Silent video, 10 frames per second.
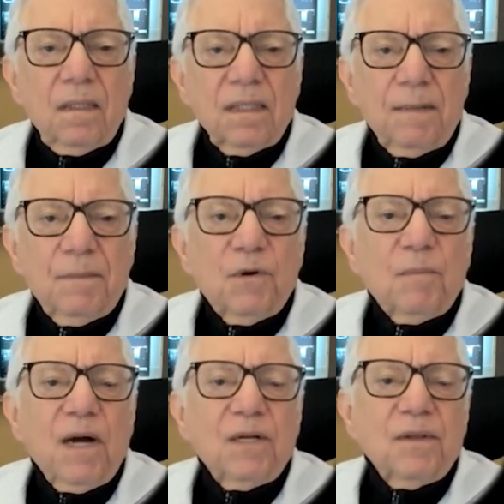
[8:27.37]
let me
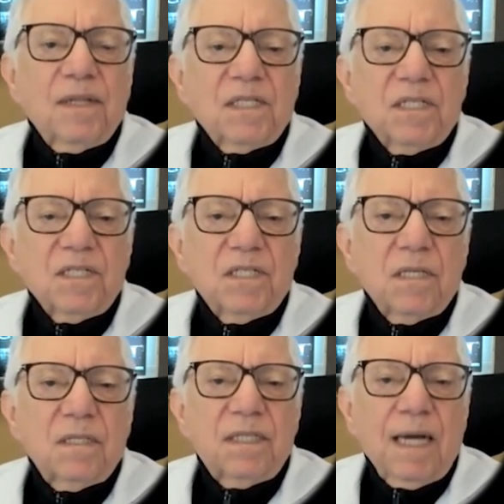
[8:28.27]
remind you, this
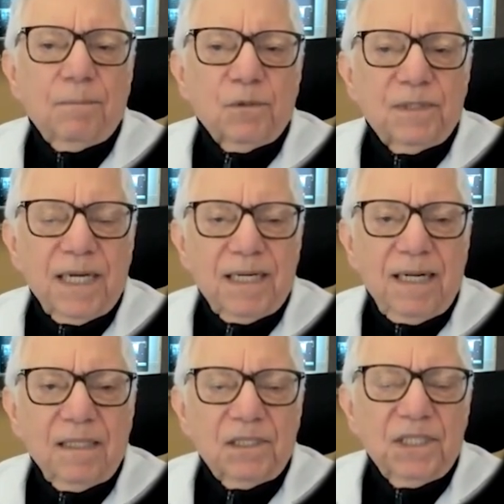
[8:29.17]
is Doppler
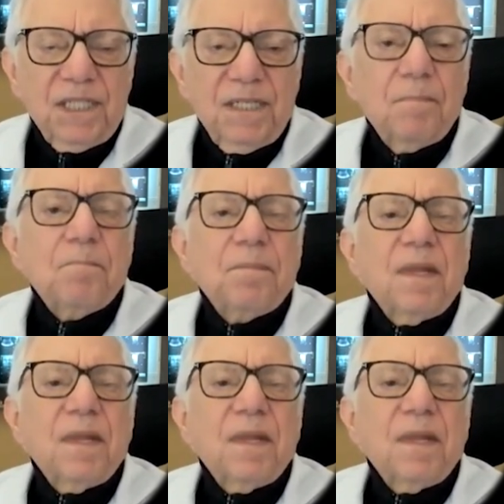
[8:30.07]
technology.